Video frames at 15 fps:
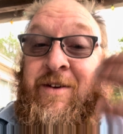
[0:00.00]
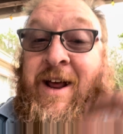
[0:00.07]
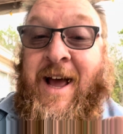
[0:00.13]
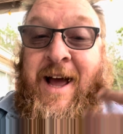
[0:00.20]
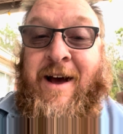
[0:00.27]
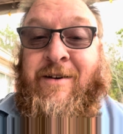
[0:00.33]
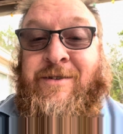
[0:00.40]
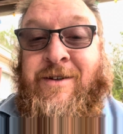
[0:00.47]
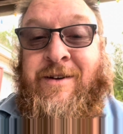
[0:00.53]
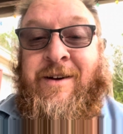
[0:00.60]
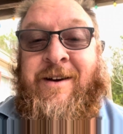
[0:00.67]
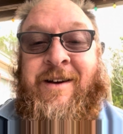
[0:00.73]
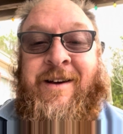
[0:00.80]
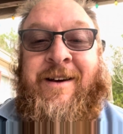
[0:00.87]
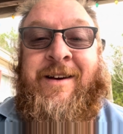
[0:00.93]
in the house,
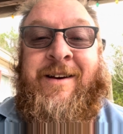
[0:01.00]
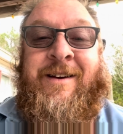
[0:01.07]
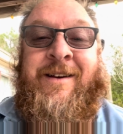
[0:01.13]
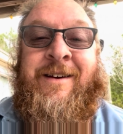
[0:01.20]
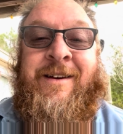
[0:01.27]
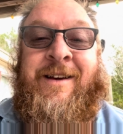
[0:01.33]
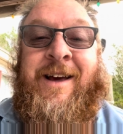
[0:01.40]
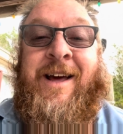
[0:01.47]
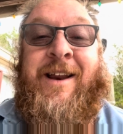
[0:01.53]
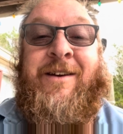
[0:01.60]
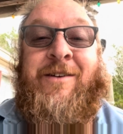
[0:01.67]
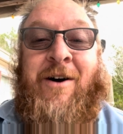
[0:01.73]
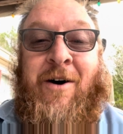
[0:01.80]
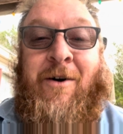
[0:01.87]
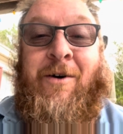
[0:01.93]
it is
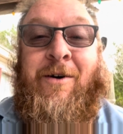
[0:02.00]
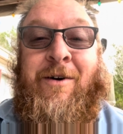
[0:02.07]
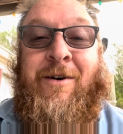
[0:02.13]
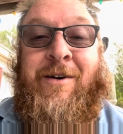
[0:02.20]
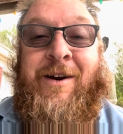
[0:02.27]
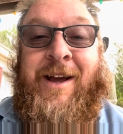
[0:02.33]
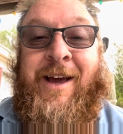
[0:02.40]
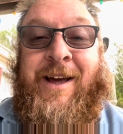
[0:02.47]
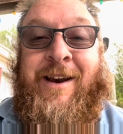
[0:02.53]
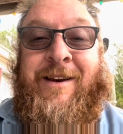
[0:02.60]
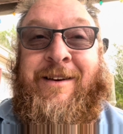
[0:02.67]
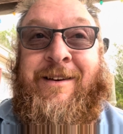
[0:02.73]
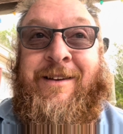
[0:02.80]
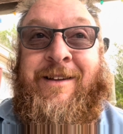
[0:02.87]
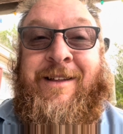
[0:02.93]
hard to get
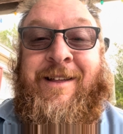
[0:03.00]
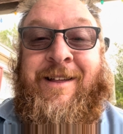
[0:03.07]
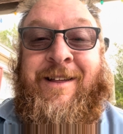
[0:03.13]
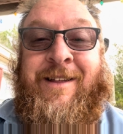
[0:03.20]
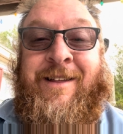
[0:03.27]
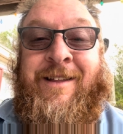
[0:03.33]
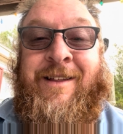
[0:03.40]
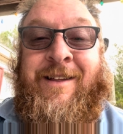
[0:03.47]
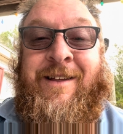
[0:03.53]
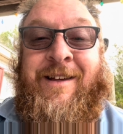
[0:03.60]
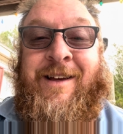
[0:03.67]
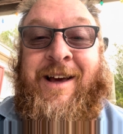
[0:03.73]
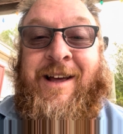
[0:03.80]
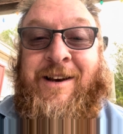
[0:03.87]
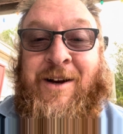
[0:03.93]

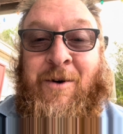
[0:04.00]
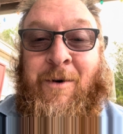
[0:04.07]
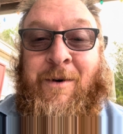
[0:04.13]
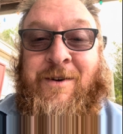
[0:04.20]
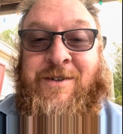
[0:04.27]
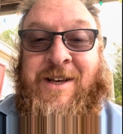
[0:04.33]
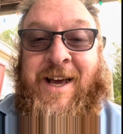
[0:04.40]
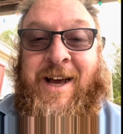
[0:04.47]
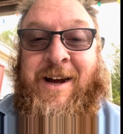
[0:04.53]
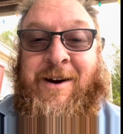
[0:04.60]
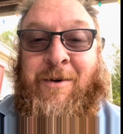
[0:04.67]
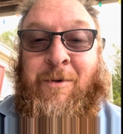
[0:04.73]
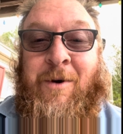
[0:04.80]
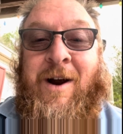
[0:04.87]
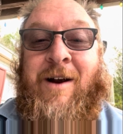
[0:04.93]
it to go in the sink
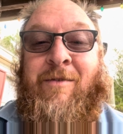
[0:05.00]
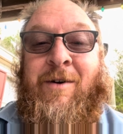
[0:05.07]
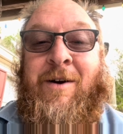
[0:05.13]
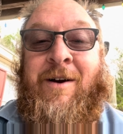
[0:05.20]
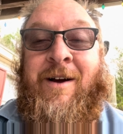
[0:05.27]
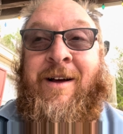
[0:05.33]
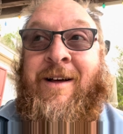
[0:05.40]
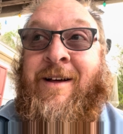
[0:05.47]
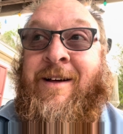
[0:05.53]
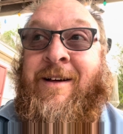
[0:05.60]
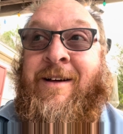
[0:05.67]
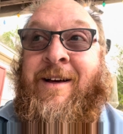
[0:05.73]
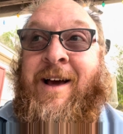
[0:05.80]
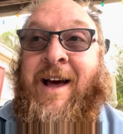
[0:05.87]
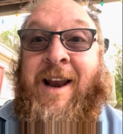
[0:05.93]
or wherever,
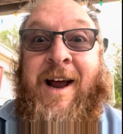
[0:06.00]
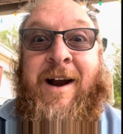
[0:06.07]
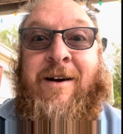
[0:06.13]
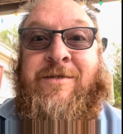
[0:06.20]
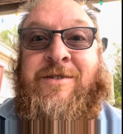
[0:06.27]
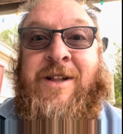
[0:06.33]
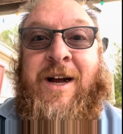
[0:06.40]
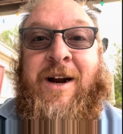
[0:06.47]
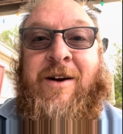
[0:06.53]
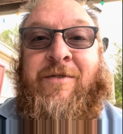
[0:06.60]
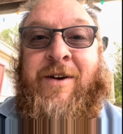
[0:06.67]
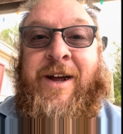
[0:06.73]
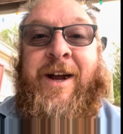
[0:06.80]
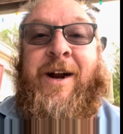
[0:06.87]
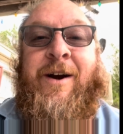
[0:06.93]
and hair's there for
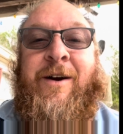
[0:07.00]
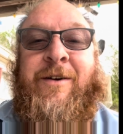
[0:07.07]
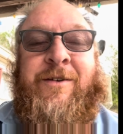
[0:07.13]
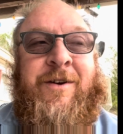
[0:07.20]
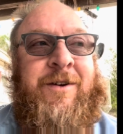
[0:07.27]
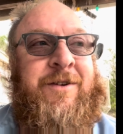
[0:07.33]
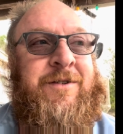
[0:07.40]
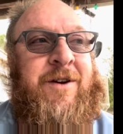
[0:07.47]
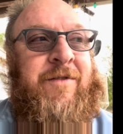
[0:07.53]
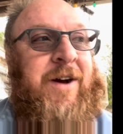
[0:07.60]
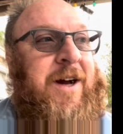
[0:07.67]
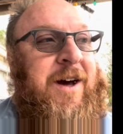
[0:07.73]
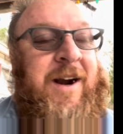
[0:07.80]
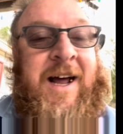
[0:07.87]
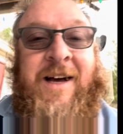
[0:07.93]
years. So if I
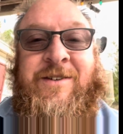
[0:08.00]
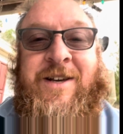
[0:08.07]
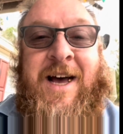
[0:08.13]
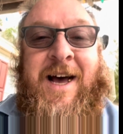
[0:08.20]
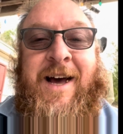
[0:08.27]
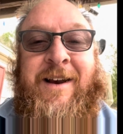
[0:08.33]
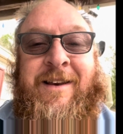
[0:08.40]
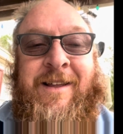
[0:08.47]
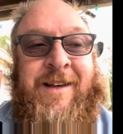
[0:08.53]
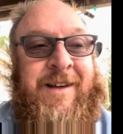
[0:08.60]
cut it outside,